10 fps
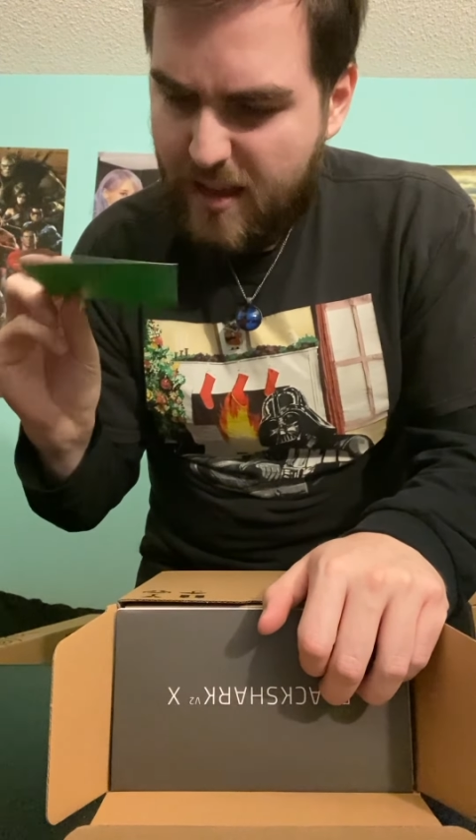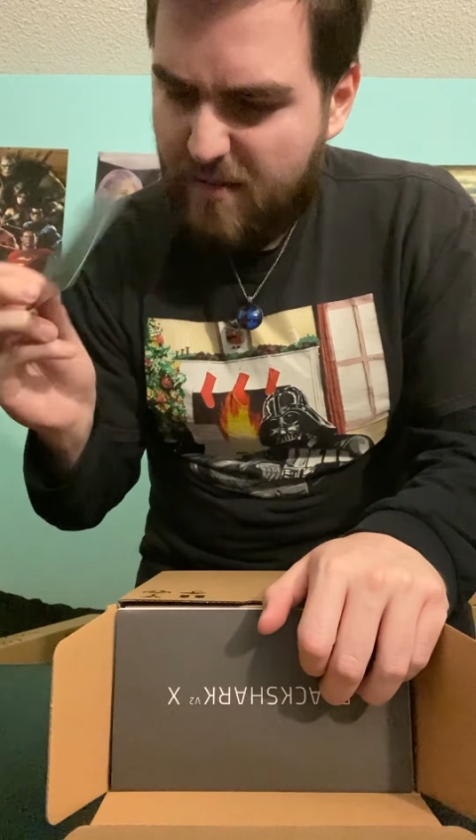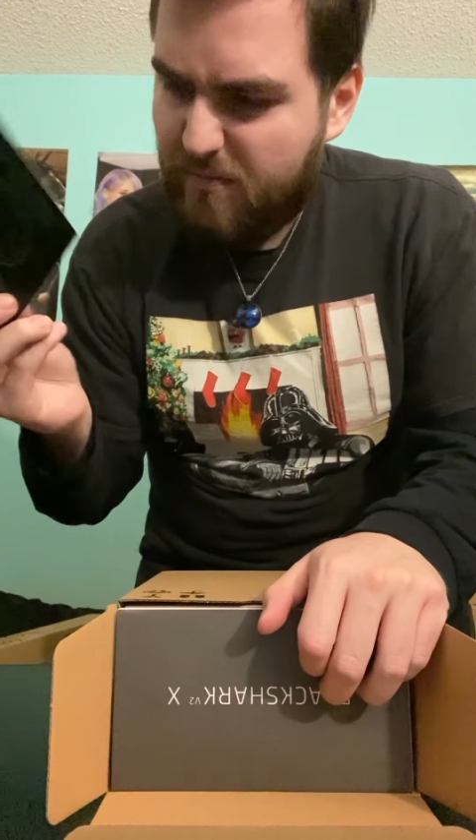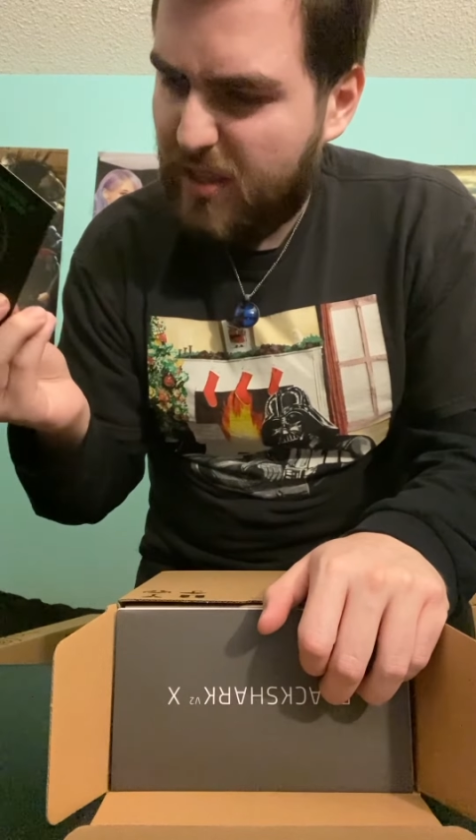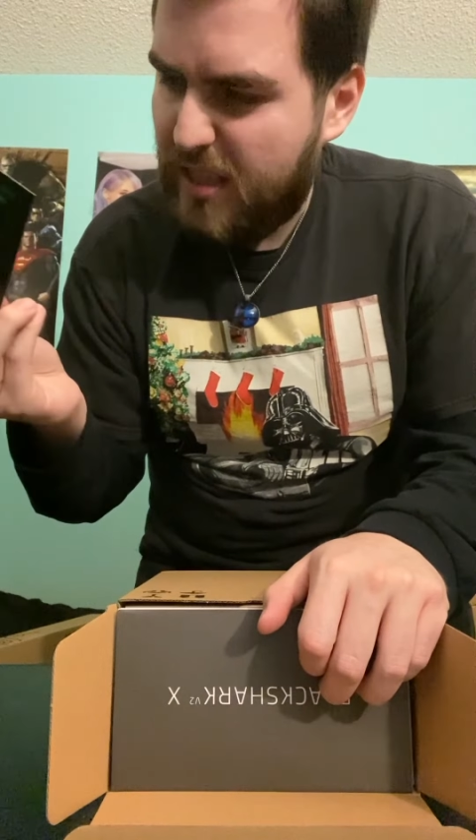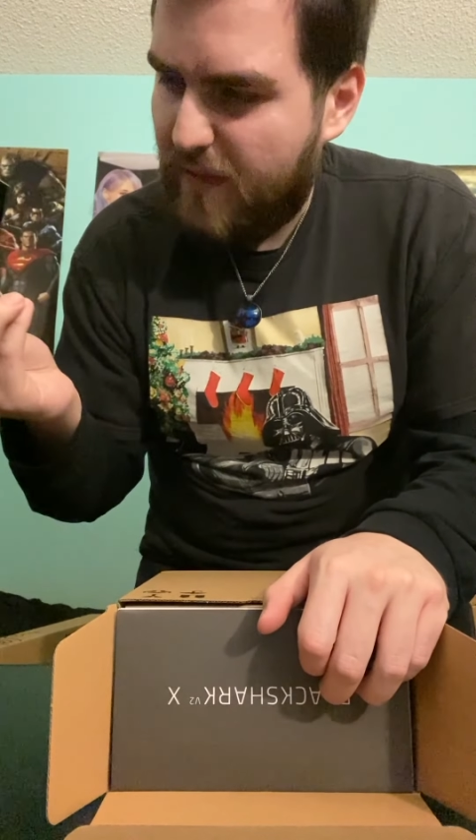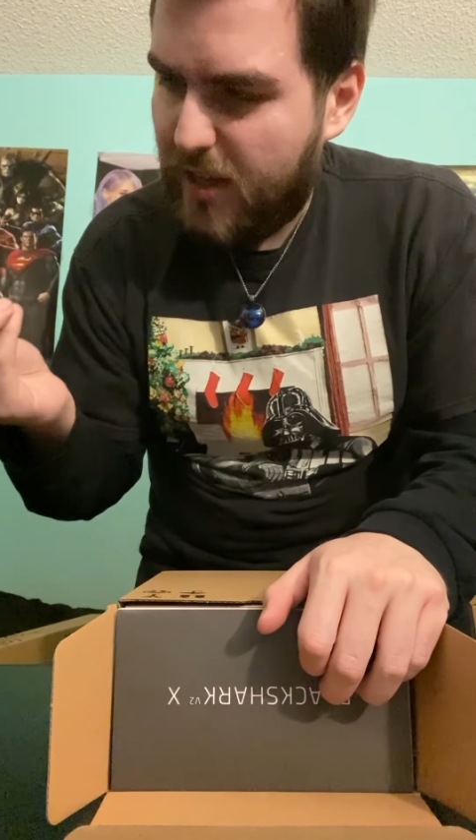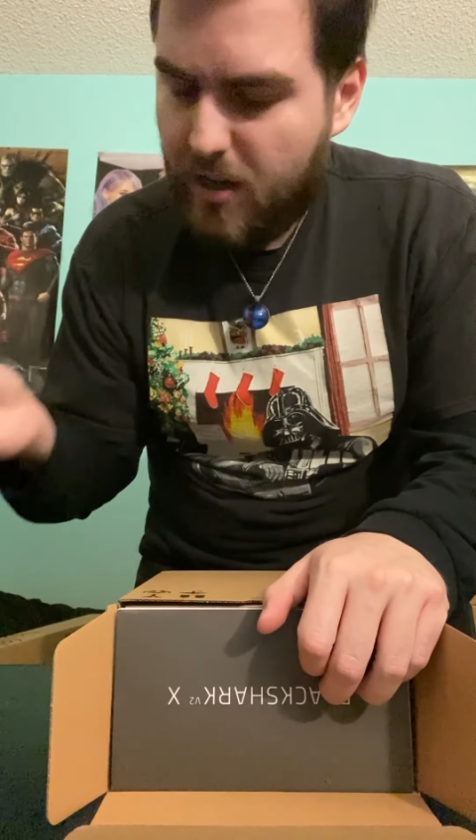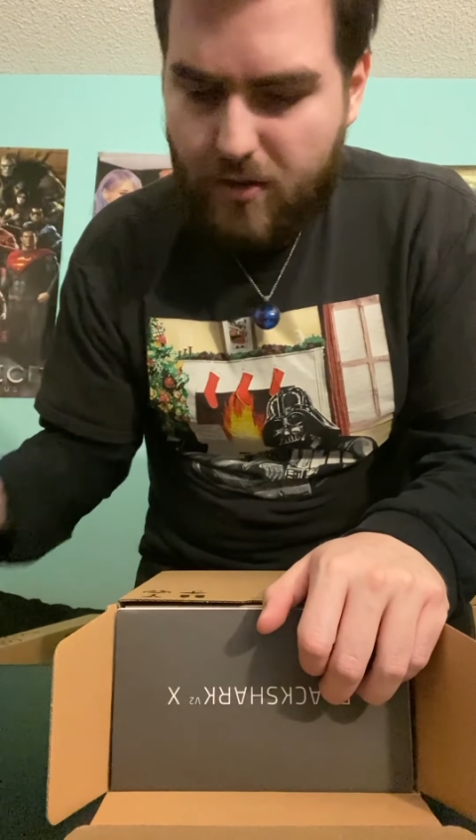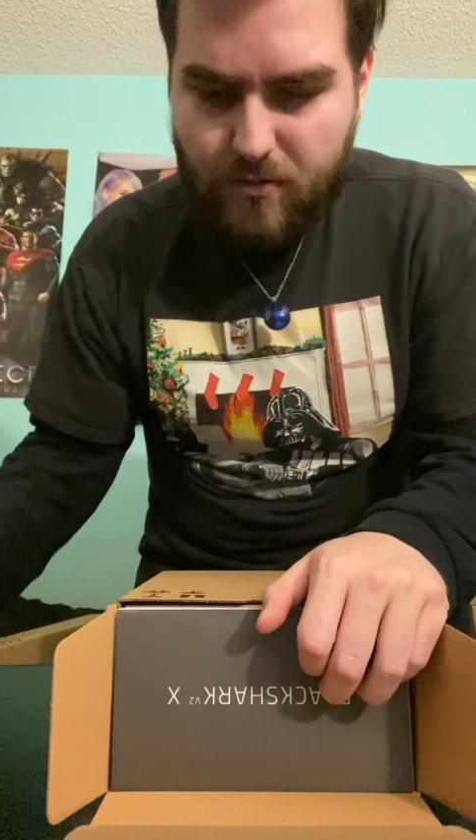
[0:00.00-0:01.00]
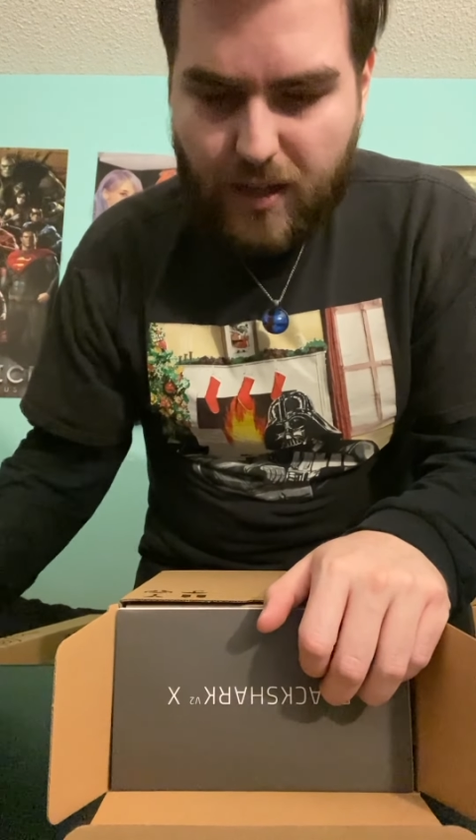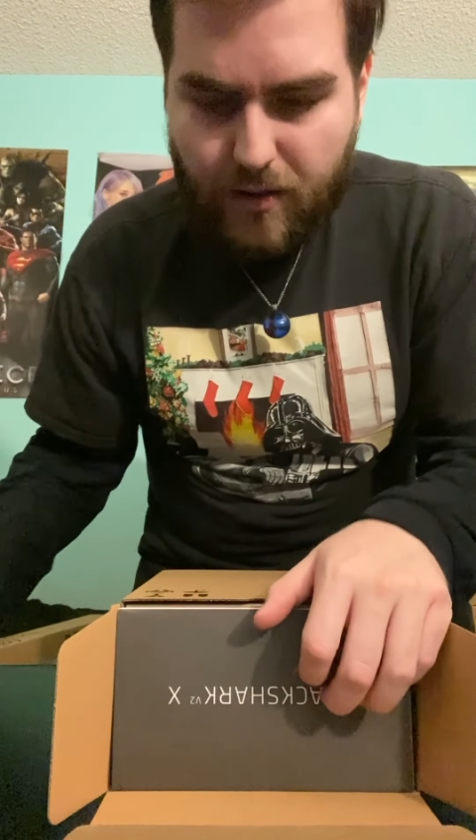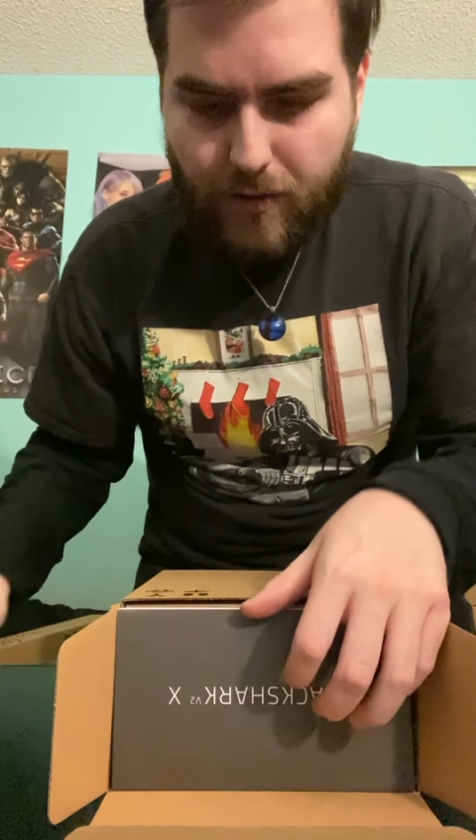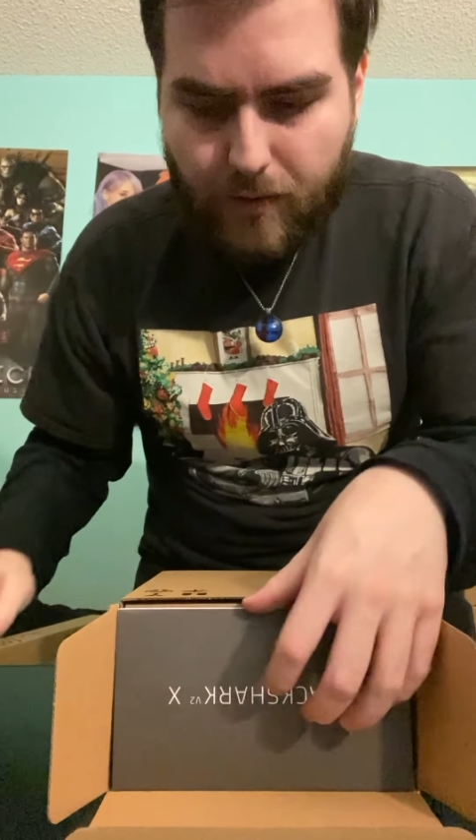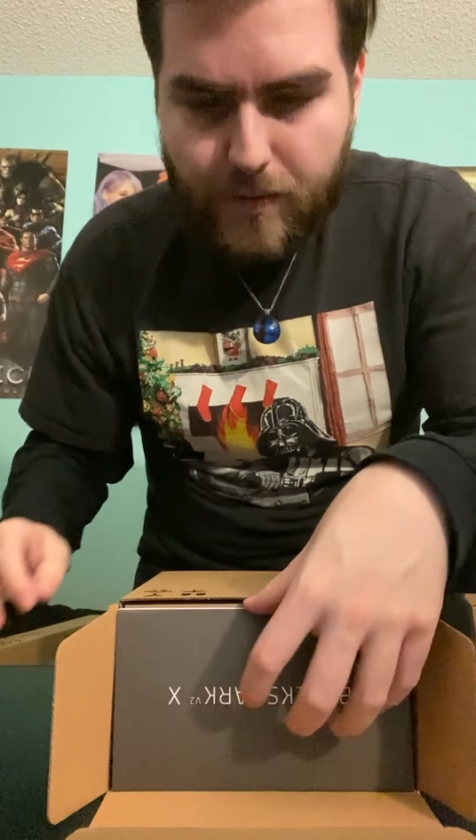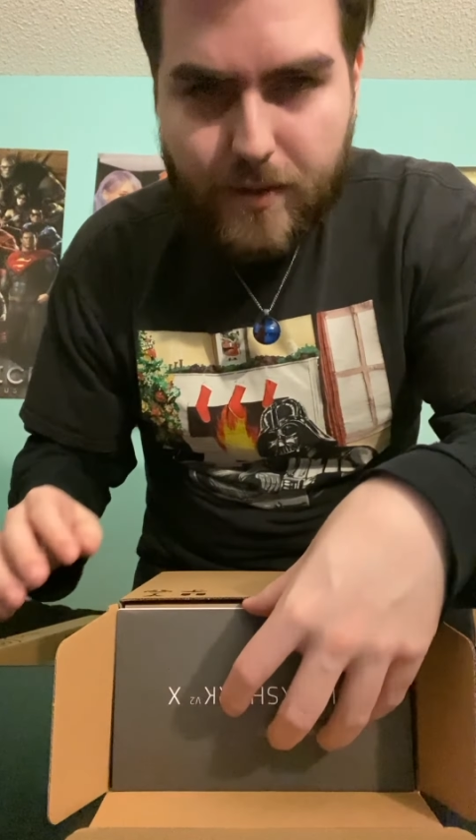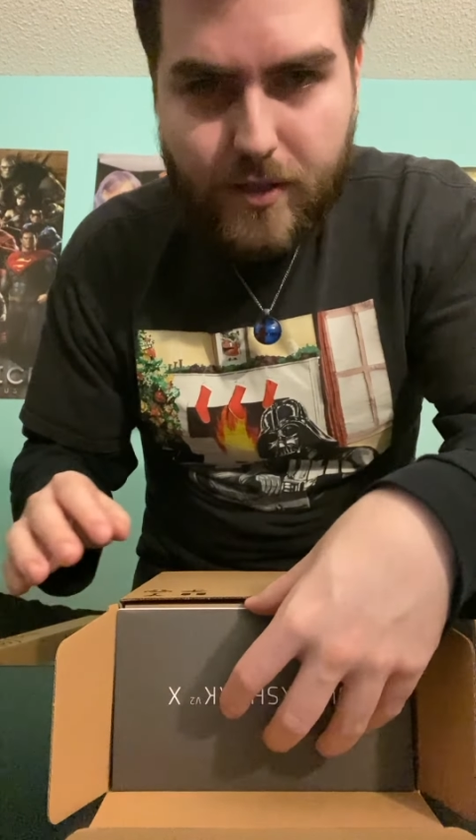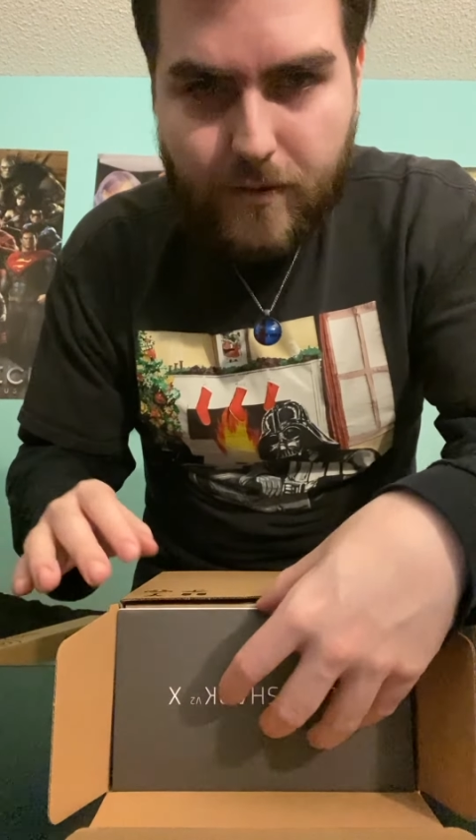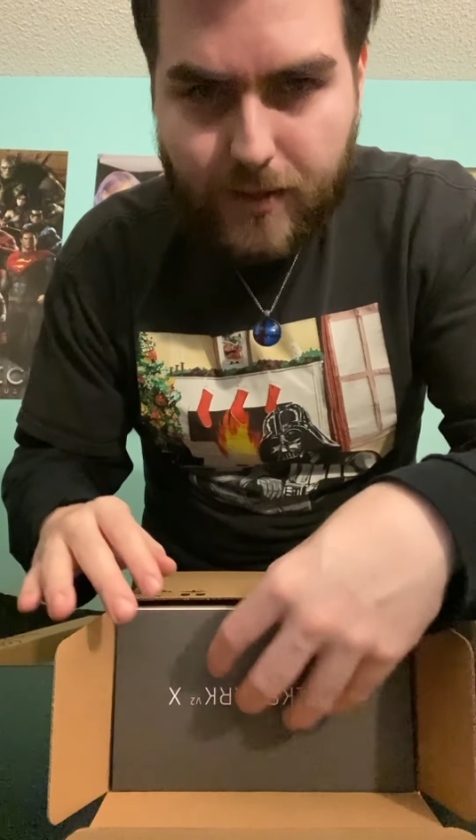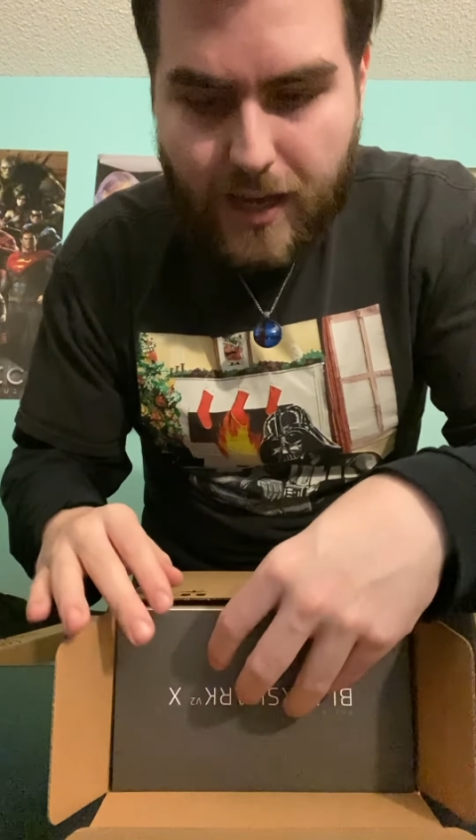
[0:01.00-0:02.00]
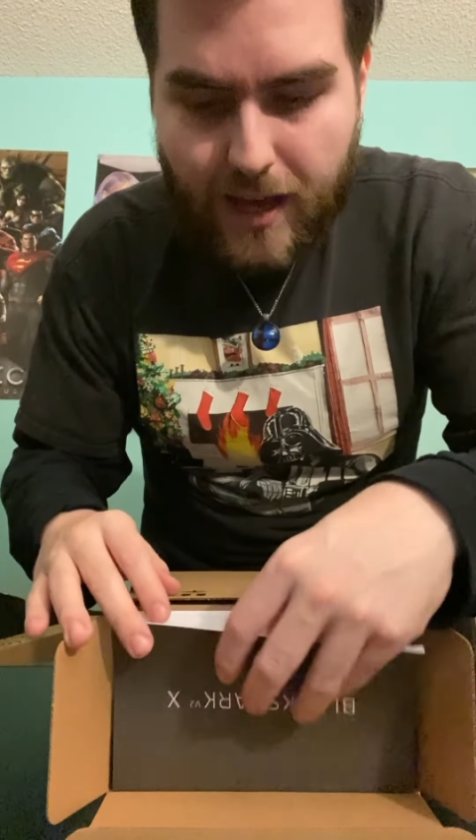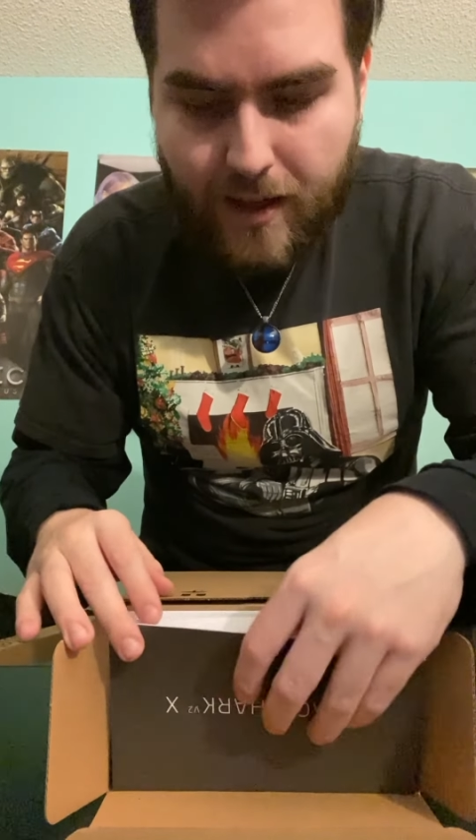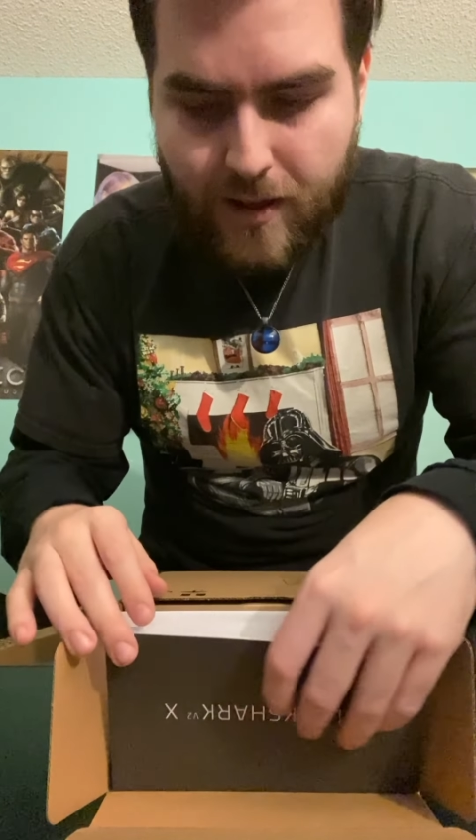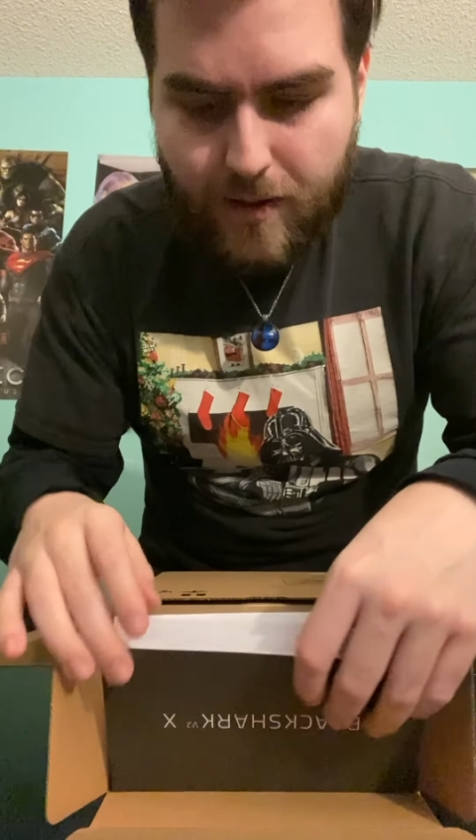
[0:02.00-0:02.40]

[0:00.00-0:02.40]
Doesn't have a code. I don't know what I'm supposed to do with that.